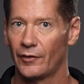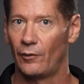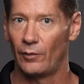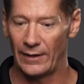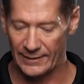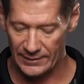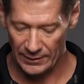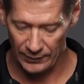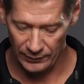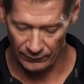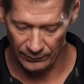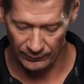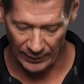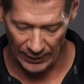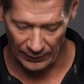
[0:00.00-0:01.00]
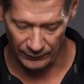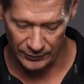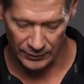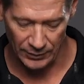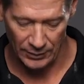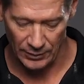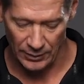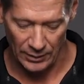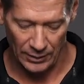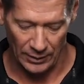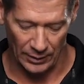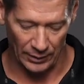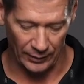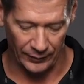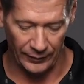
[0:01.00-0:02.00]
I want to tell you about.
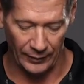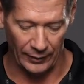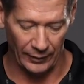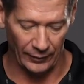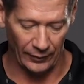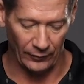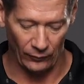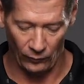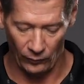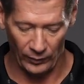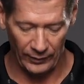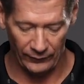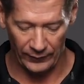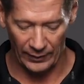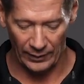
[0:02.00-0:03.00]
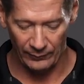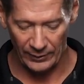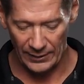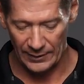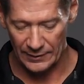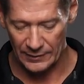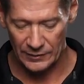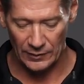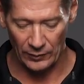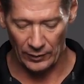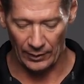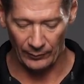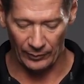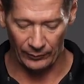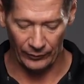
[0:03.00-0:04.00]
One of them is,
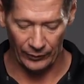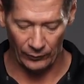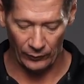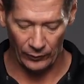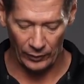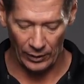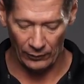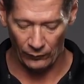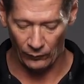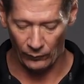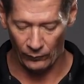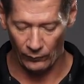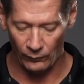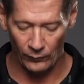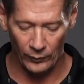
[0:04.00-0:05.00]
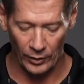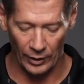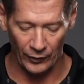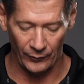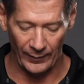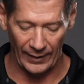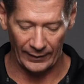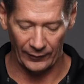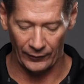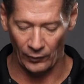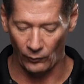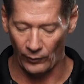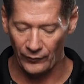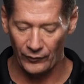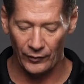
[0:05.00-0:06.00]
I'm going to put the cards back in there.
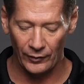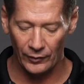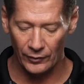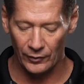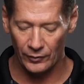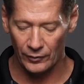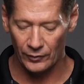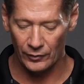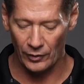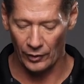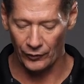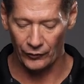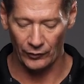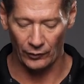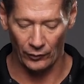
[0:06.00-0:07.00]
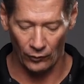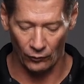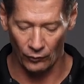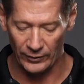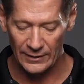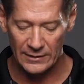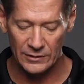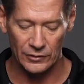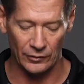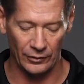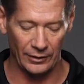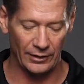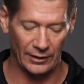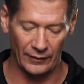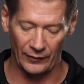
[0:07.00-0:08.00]
Once the cards are
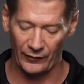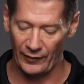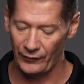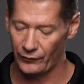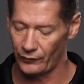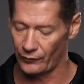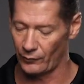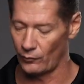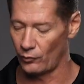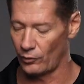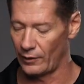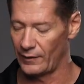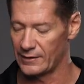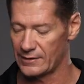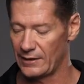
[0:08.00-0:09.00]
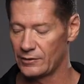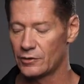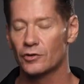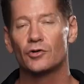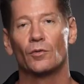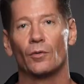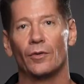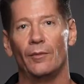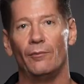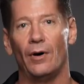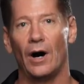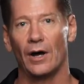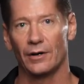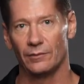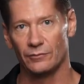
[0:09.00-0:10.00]
reinserted, and the sensors are more on the center toward the
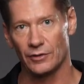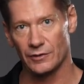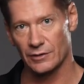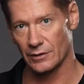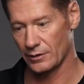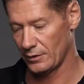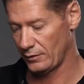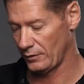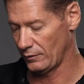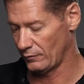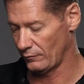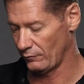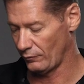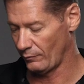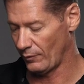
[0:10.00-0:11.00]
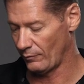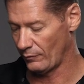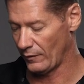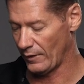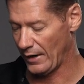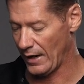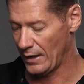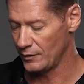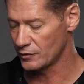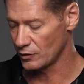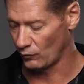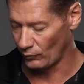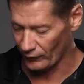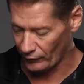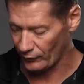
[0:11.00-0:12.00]
bottom, just so that you remember that. So
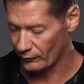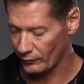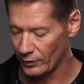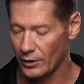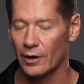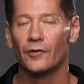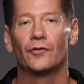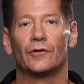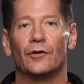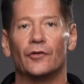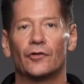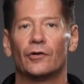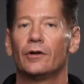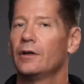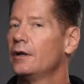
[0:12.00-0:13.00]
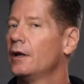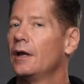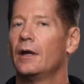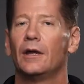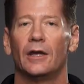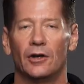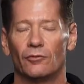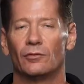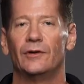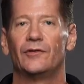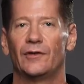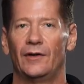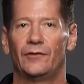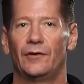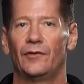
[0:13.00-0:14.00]
once the 3 cards are inserted, it
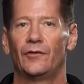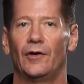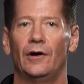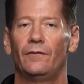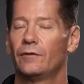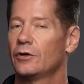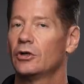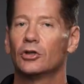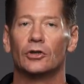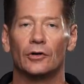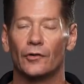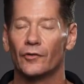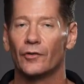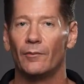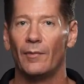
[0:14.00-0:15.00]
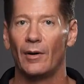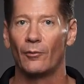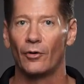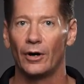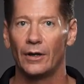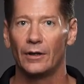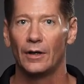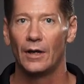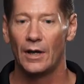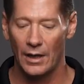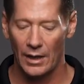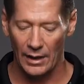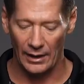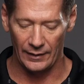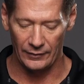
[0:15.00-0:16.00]
resets itself, clears the memory,
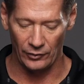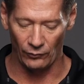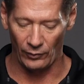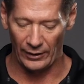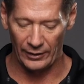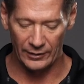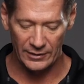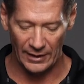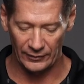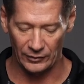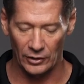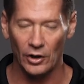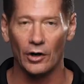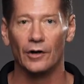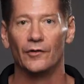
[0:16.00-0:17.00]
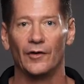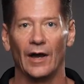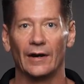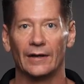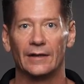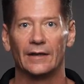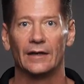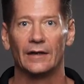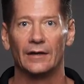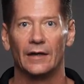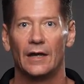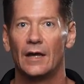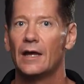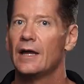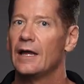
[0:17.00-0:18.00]
and you're ready to take the cards out again.
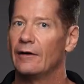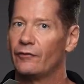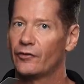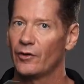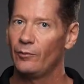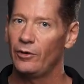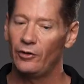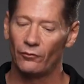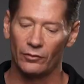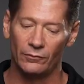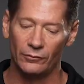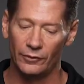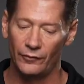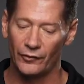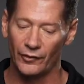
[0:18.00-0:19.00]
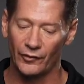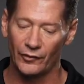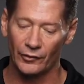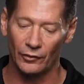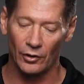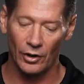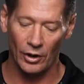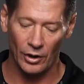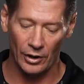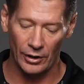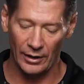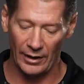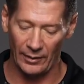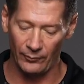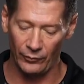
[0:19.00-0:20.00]
If somebody removes a single
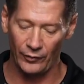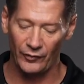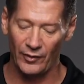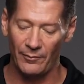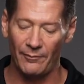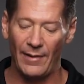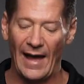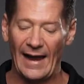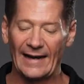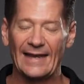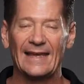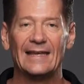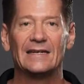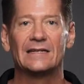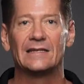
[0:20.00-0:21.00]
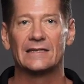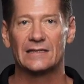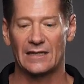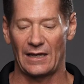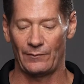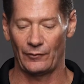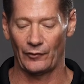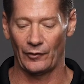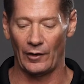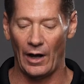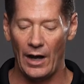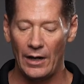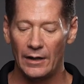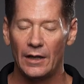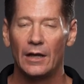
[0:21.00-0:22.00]
card and puts it back into the same
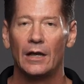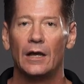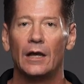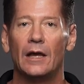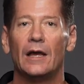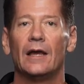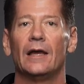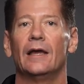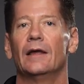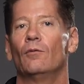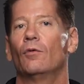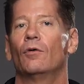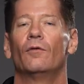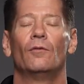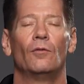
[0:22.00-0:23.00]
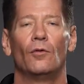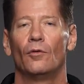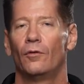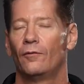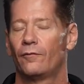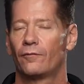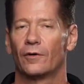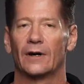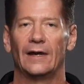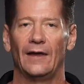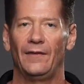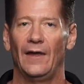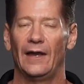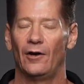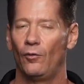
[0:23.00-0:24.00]
slot, it will
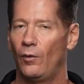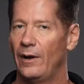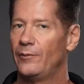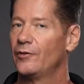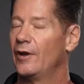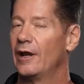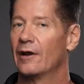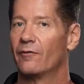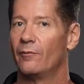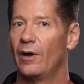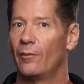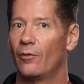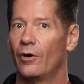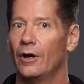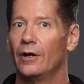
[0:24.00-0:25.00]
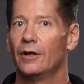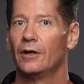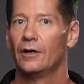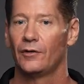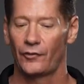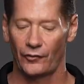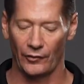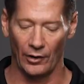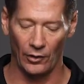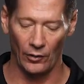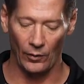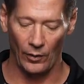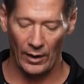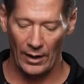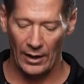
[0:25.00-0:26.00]
forget that, it wipes it out of memory.
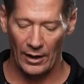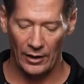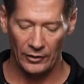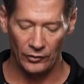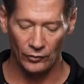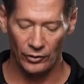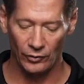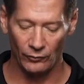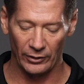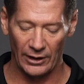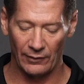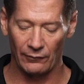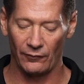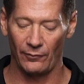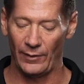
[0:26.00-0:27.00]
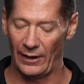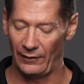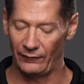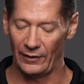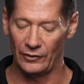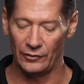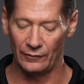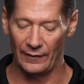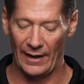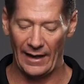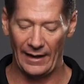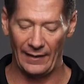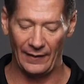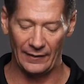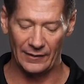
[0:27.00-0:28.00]
So you can recover from that. If they do
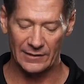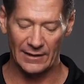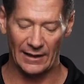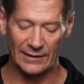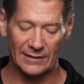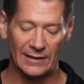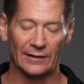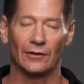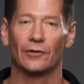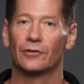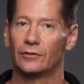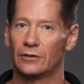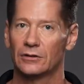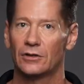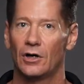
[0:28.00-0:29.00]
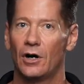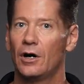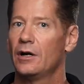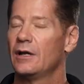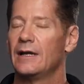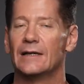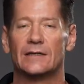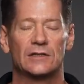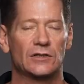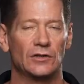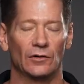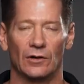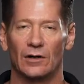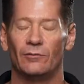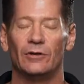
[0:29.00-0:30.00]
that and then decide to take the 3rd card, it's
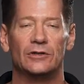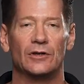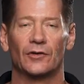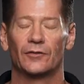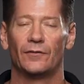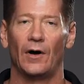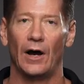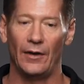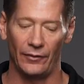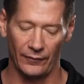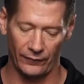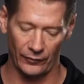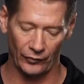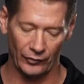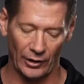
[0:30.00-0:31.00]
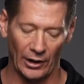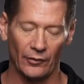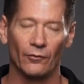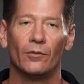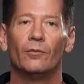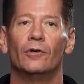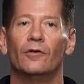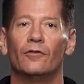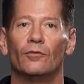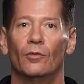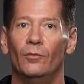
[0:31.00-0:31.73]
still going to be just fine. The first card removed will